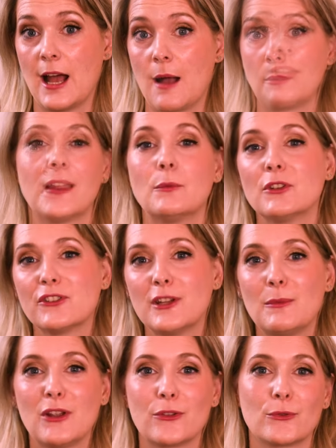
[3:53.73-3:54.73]
up. That will
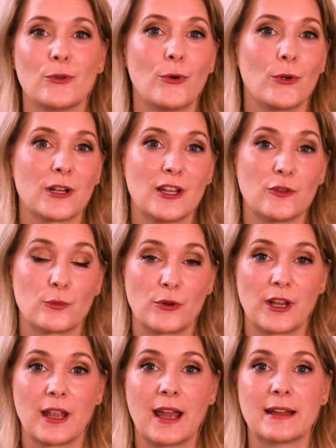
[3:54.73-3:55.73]
see me through early
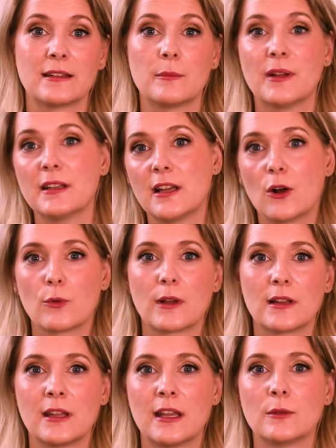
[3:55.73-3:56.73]
spring and depending how
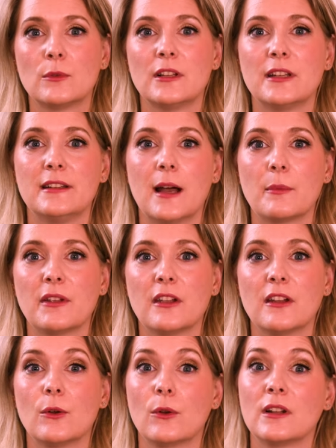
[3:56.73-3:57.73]
quickly it will heat up
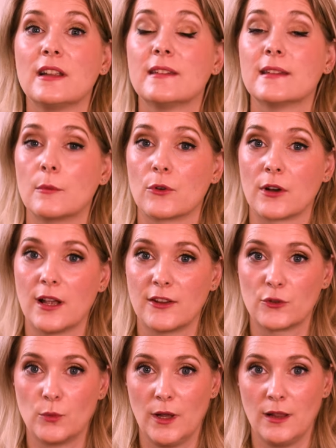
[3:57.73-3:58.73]
here, early summer
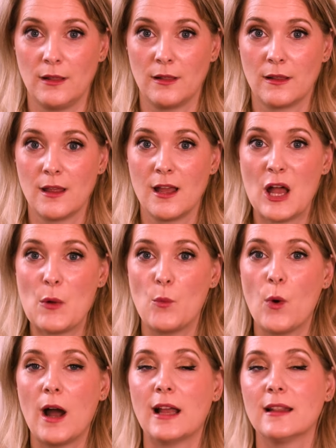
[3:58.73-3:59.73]
as well.
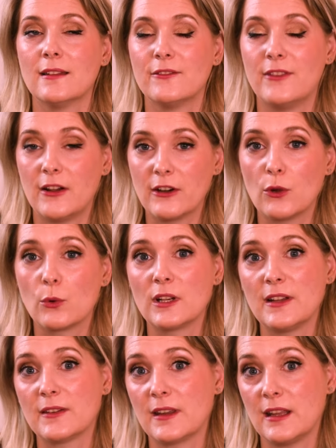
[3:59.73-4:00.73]
While very
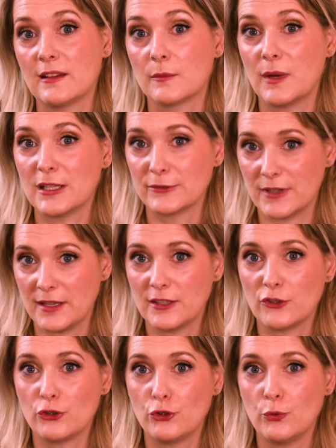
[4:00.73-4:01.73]
oily skins might find
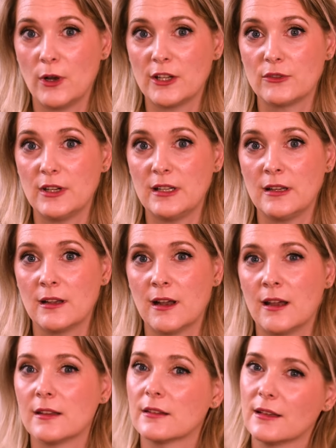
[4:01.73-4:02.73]
it too hydrating,
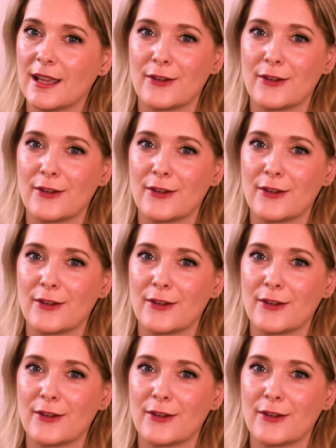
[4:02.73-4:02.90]
I think